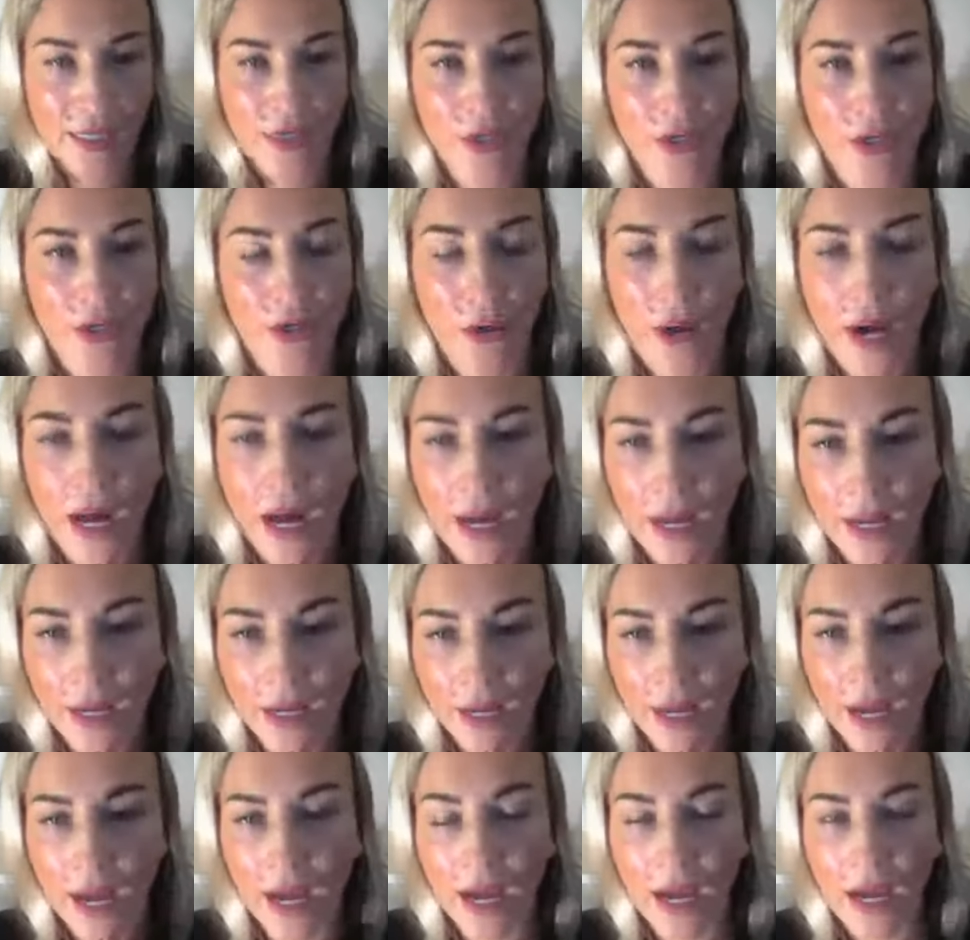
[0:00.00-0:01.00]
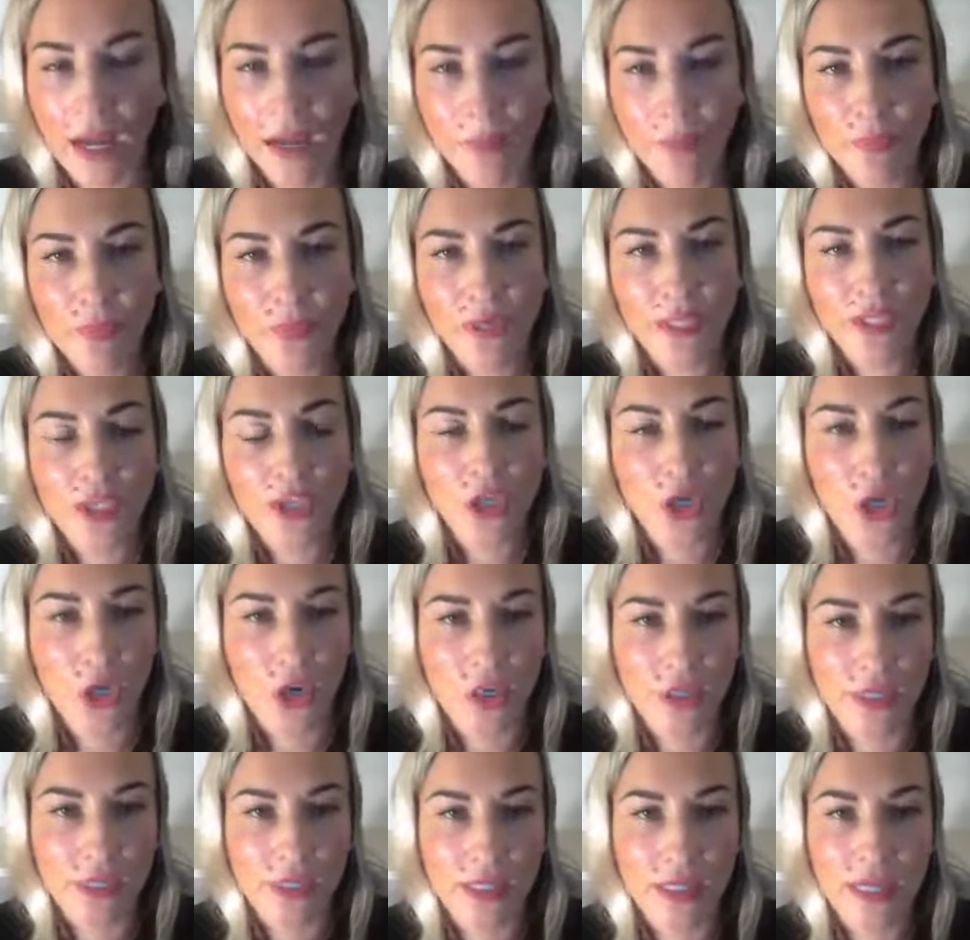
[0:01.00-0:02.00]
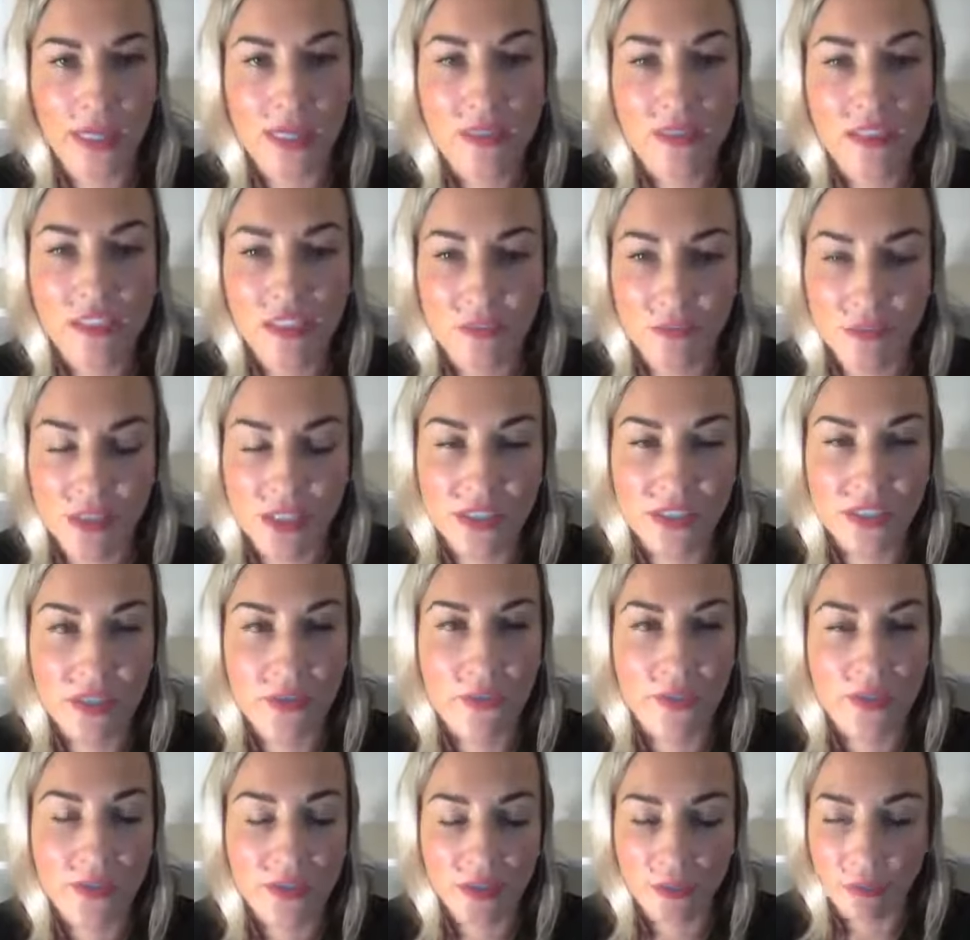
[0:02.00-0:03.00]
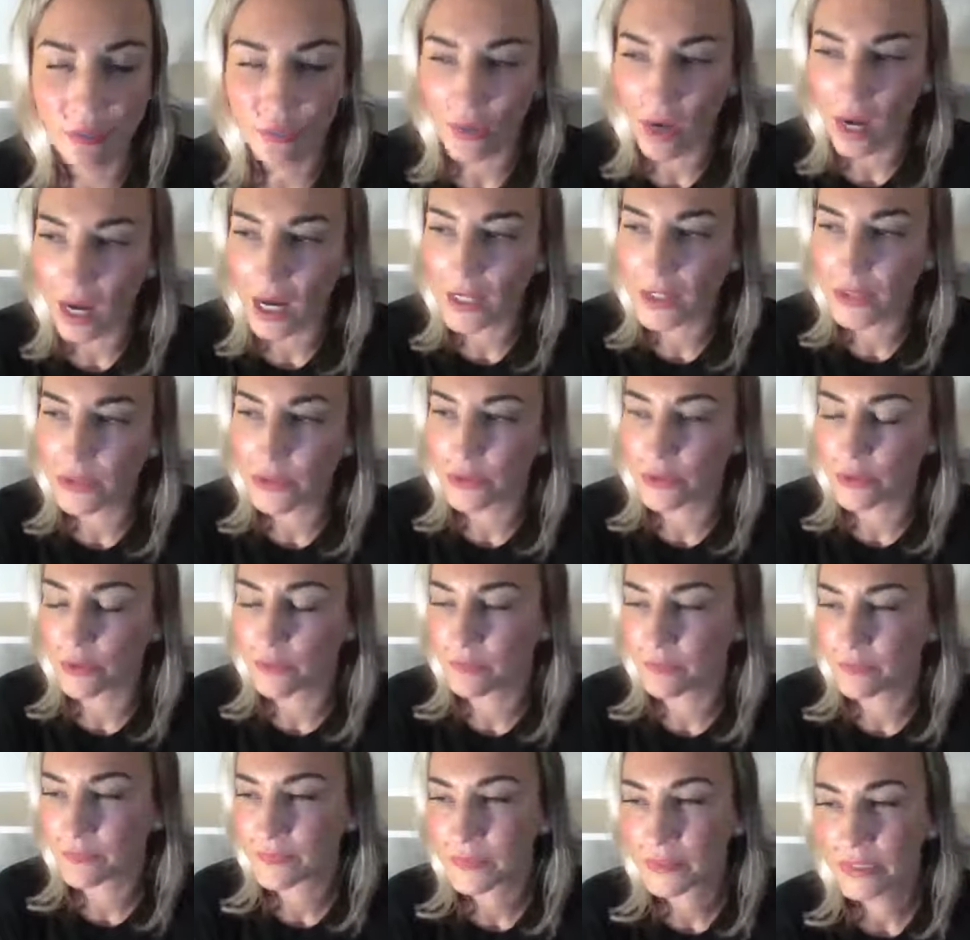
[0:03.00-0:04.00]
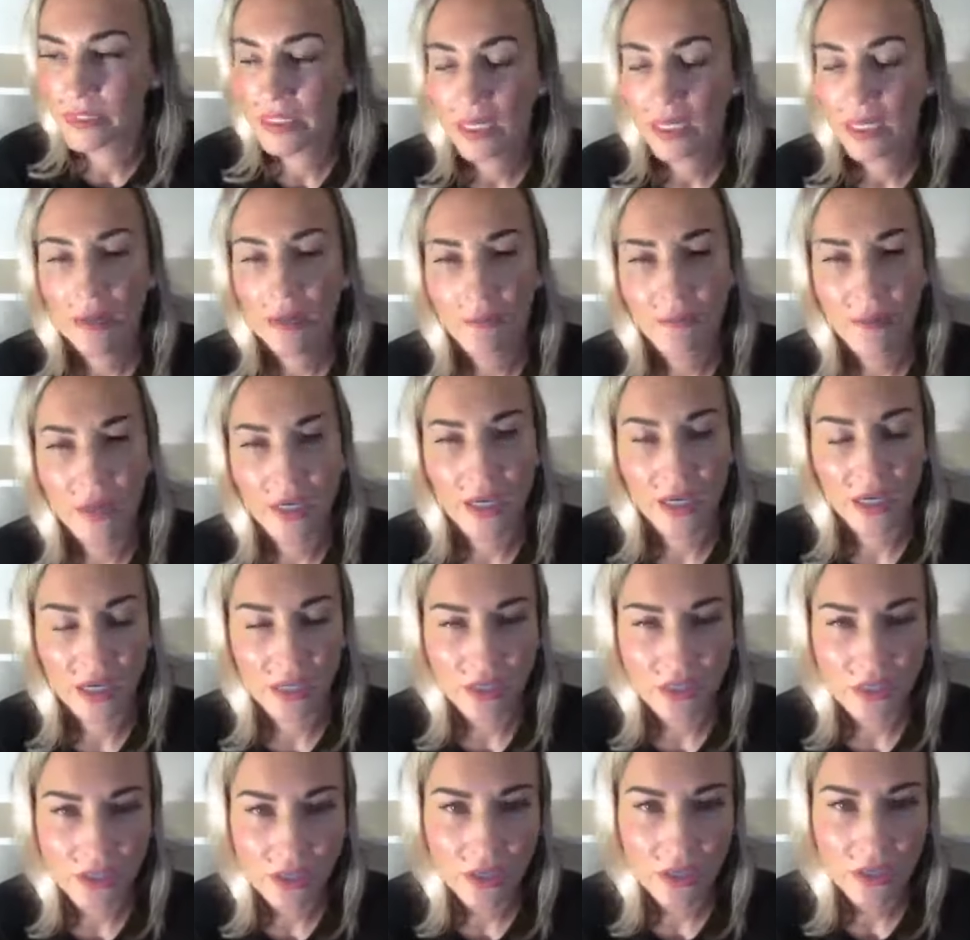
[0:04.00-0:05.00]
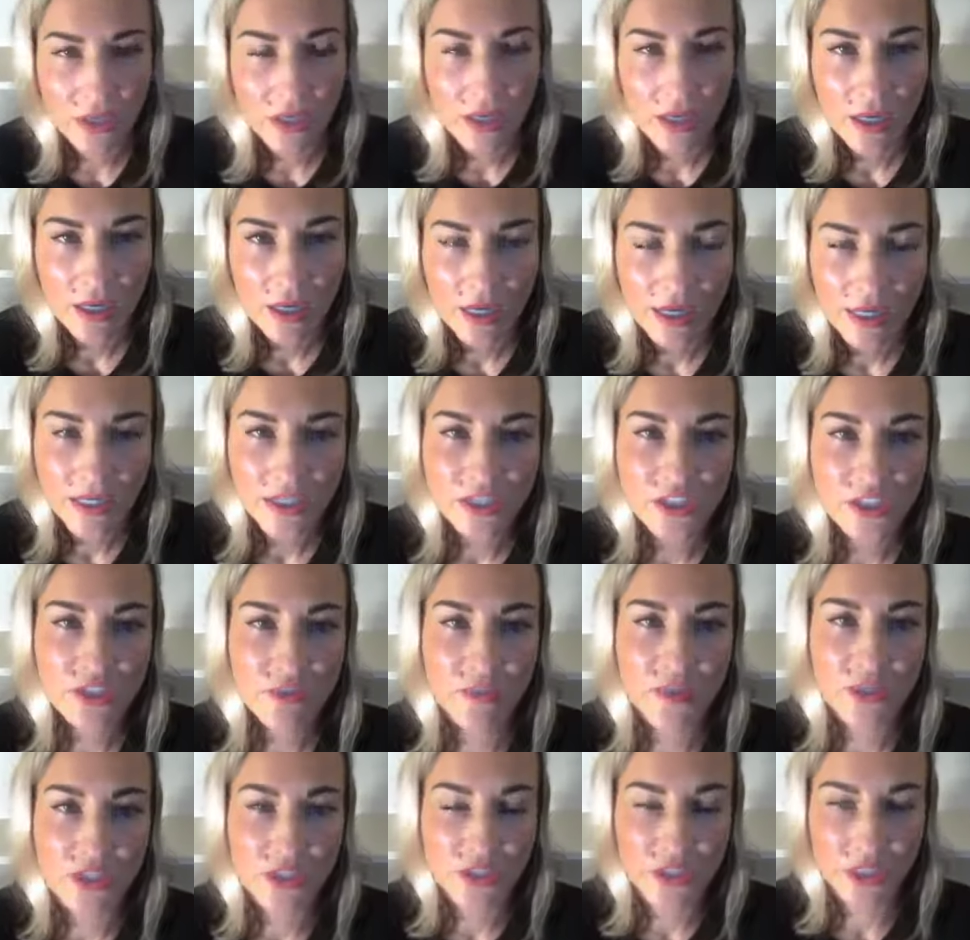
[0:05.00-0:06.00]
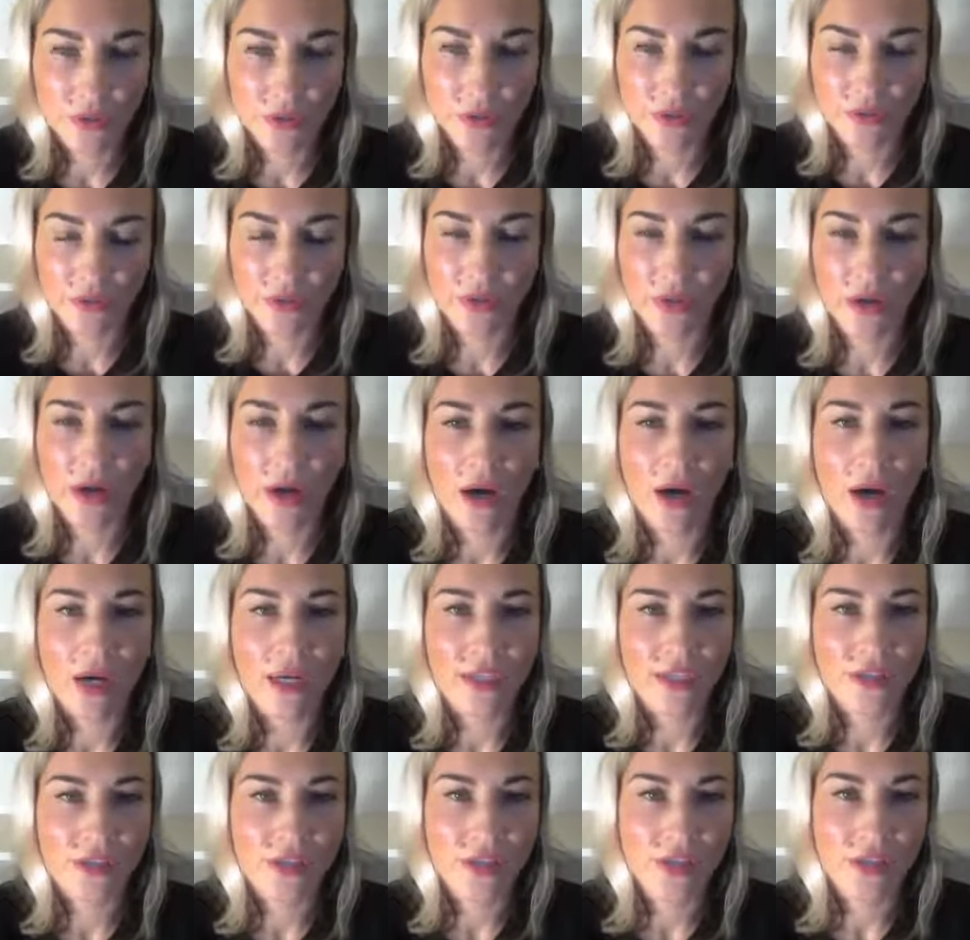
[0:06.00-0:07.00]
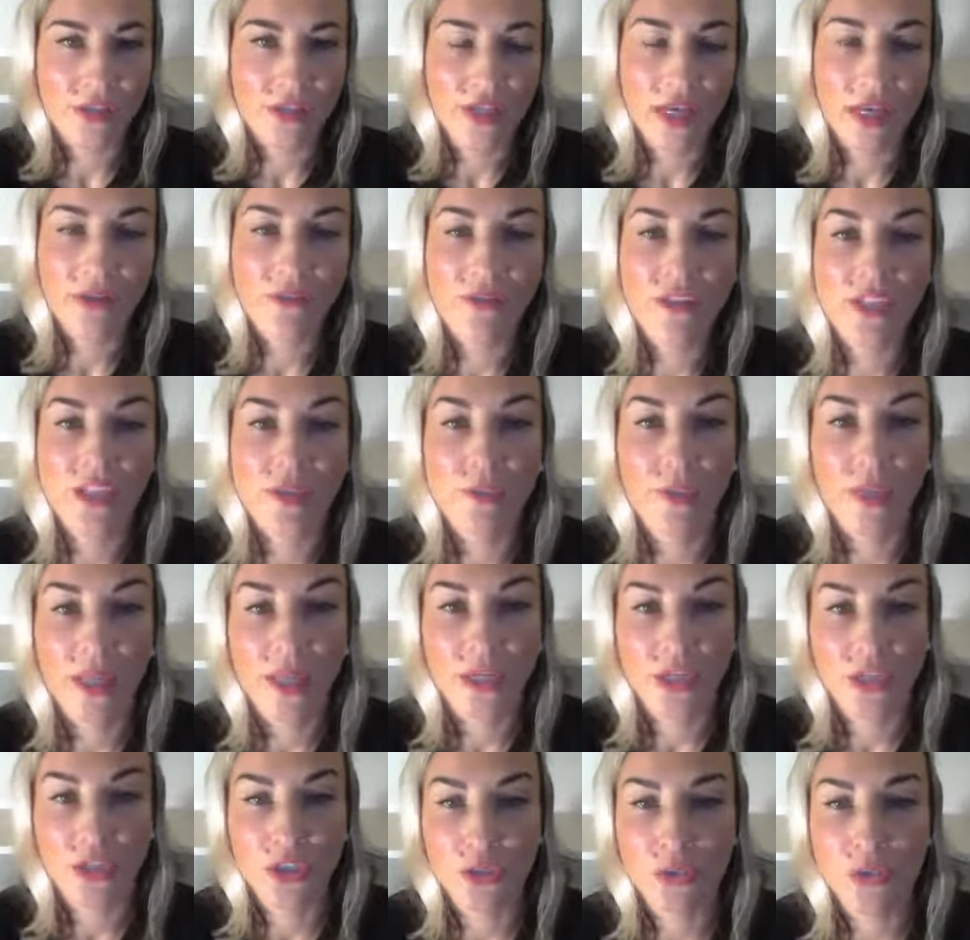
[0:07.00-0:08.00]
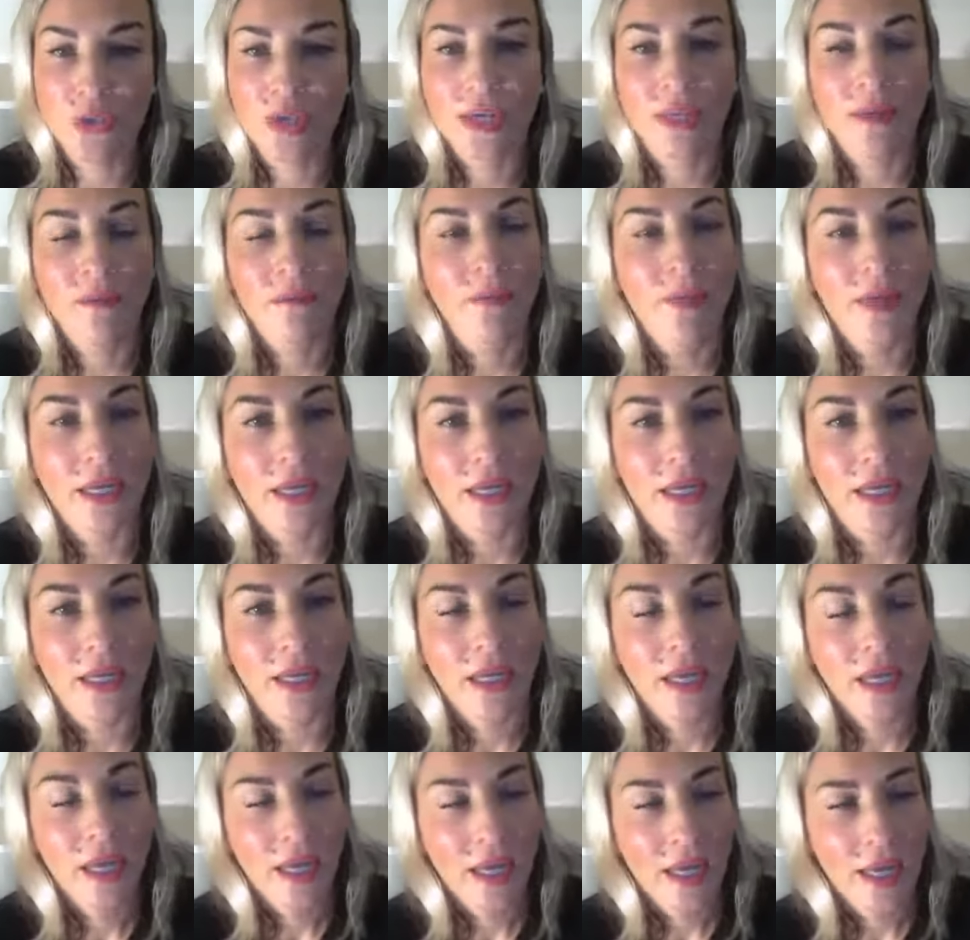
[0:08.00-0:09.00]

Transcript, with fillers: You know, I I preach on intimacy with the bridegroom because intimacy with God is the safest place you can be.